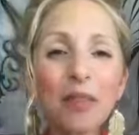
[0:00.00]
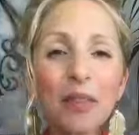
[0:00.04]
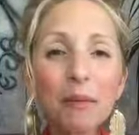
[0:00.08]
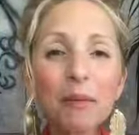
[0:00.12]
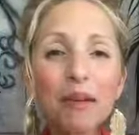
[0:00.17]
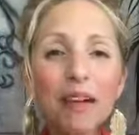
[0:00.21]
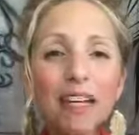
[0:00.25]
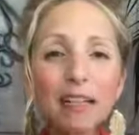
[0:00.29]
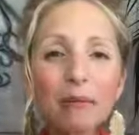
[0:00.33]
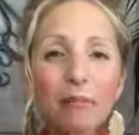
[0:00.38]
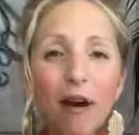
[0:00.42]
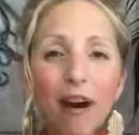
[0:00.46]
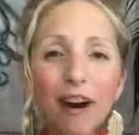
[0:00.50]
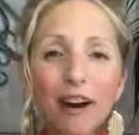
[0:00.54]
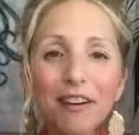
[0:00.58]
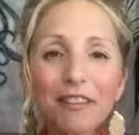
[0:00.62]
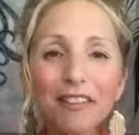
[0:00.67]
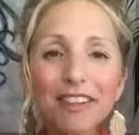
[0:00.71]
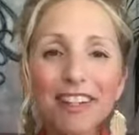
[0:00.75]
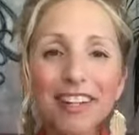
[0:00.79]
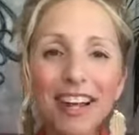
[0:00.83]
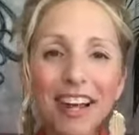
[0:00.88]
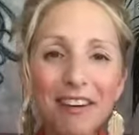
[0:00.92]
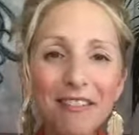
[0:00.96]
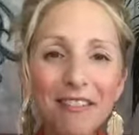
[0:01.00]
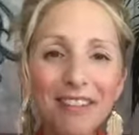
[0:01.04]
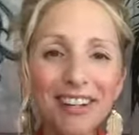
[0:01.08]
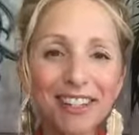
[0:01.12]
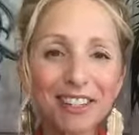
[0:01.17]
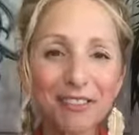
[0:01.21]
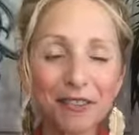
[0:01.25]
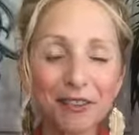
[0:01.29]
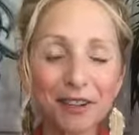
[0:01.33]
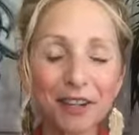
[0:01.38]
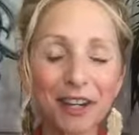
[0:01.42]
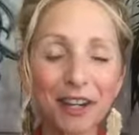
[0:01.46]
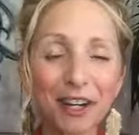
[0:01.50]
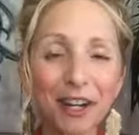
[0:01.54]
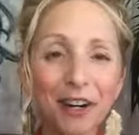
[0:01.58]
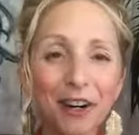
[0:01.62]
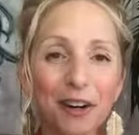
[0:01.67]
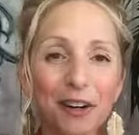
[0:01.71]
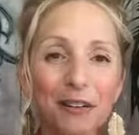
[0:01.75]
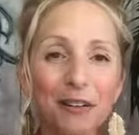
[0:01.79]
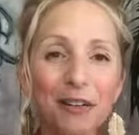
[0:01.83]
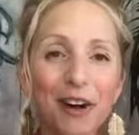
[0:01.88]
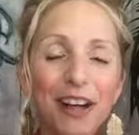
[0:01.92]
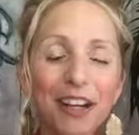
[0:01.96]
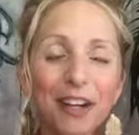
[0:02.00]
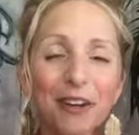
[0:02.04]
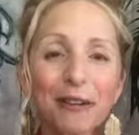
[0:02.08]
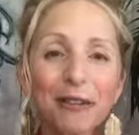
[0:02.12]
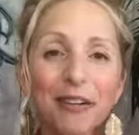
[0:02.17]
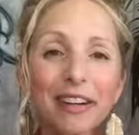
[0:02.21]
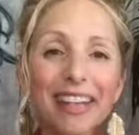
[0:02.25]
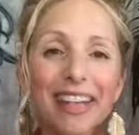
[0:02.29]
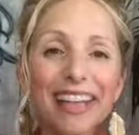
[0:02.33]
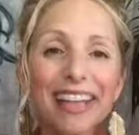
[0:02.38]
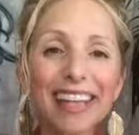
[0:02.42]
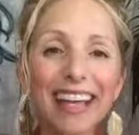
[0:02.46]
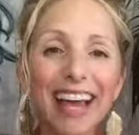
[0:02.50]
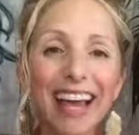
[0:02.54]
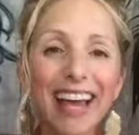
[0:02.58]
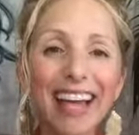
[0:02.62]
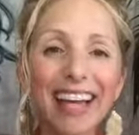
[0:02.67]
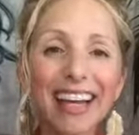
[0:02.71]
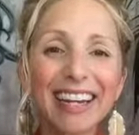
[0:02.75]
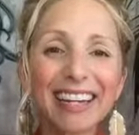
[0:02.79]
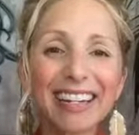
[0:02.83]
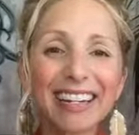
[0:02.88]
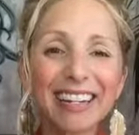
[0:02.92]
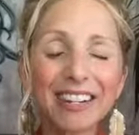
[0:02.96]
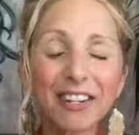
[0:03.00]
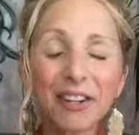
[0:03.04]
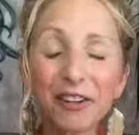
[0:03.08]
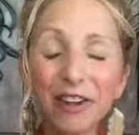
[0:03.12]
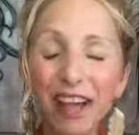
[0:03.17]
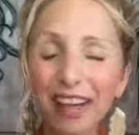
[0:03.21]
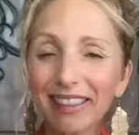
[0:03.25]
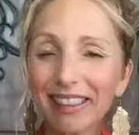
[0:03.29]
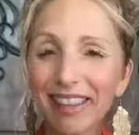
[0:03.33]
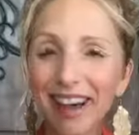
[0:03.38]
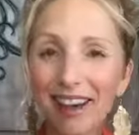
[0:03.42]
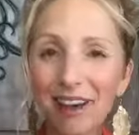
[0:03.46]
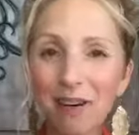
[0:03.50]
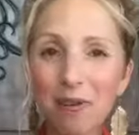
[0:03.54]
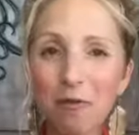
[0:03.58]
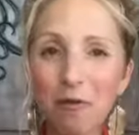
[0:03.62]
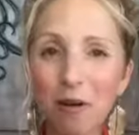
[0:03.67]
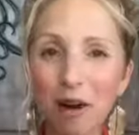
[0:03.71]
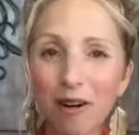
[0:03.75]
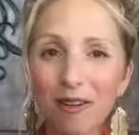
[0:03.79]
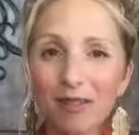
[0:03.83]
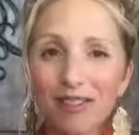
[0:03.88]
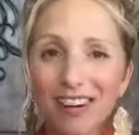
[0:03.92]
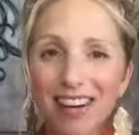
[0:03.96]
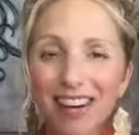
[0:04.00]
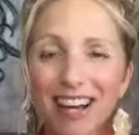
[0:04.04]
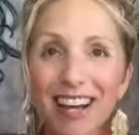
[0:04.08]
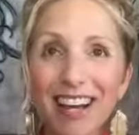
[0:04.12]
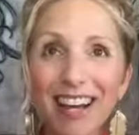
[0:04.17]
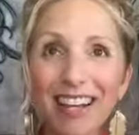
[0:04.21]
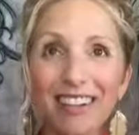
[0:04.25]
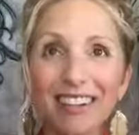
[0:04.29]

biggest part of today was for you, what you really gained. Did you like that quote?